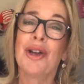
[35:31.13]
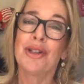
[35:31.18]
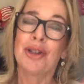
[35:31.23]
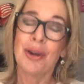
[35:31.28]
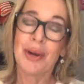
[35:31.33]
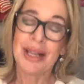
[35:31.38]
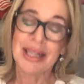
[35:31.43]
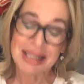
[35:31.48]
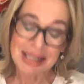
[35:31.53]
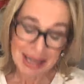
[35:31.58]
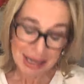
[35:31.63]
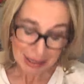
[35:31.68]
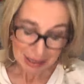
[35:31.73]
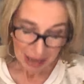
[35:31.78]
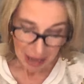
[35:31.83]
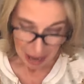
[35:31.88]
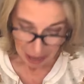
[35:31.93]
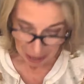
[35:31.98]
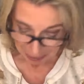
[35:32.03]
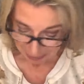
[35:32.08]
So
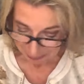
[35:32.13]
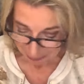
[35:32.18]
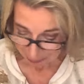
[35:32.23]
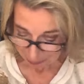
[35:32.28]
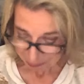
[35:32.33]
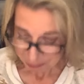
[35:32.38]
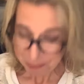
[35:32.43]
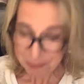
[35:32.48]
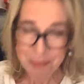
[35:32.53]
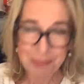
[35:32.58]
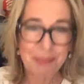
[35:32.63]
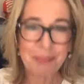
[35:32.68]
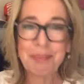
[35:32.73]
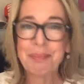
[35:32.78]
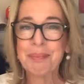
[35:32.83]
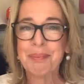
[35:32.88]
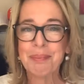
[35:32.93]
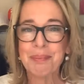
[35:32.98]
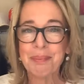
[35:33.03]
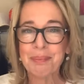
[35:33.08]
listen, I
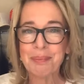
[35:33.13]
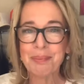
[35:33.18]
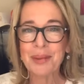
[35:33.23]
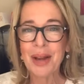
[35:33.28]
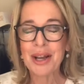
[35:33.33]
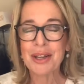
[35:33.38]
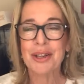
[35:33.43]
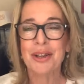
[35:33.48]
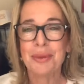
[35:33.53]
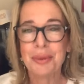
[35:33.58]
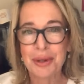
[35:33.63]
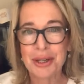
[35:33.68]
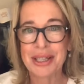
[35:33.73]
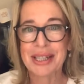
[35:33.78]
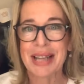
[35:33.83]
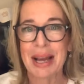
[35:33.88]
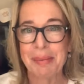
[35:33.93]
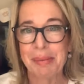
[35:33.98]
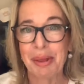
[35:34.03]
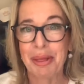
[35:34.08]
don't know what
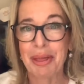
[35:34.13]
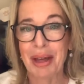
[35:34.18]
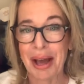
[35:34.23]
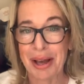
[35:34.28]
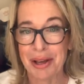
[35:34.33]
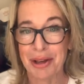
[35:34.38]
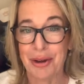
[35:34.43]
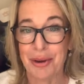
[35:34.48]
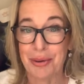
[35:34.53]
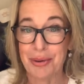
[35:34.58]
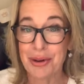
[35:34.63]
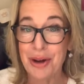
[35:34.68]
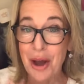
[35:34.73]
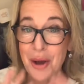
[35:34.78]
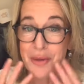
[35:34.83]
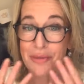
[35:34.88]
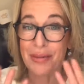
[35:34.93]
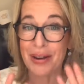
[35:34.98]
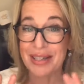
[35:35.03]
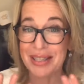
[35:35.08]
to say, but thank you. You
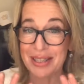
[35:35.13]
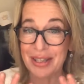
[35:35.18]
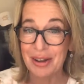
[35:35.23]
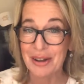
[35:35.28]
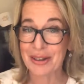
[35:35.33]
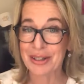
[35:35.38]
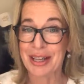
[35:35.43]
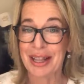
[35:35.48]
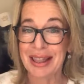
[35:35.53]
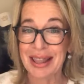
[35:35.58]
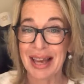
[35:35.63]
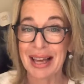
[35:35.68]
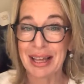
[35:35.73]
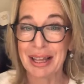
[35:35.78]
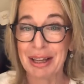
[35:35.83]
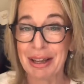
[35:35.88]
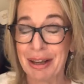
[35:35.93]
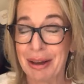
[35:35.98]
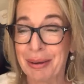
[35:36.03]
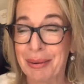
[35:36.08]
know, if I start to
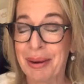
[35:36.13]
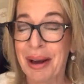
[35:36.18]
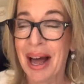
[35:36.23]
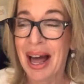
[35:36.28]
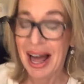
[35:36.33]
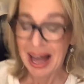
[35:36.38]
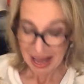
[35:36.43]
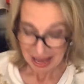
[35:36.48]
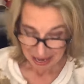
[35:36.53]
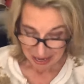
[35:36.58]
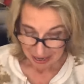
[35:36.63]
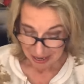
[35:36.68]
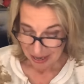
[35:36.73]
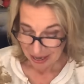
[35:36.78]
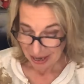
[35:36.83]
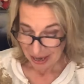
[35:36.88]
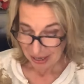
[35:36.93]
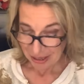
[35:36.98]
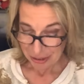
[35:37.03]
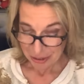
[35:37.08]
thank you,
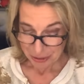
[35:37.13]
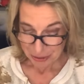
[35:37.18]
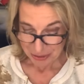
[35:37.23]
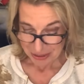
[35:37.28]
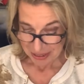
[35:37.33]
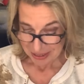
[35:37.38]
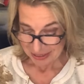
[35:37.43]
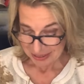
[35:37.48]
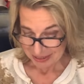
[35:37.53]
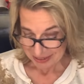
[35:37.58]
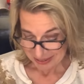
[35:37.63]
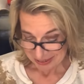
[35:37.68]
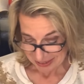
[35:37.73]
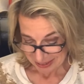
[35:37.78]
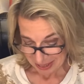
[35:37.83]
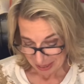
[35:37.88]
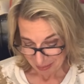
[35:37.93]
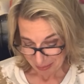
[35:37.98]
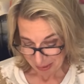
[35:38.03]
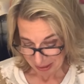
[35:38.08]
I'll lose it
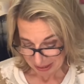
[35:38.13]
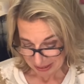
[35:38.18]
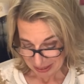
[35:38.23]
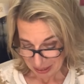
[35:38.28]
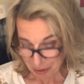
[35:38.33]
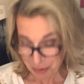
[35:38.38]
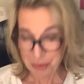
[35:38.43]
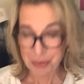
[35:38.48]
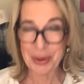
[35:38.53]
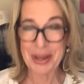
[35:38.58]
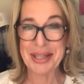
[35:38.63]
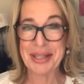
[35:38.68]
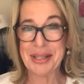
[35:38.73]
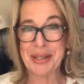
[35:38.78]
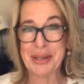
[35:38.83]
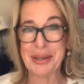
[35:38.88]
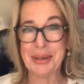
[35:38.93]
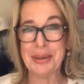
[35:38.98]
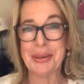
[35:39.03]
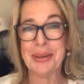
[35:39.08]
because I always
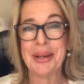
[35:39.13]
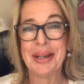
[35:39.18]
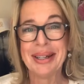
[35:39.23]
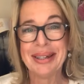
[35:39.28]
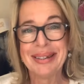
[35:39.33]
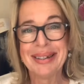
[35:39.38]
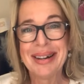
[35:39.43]
do.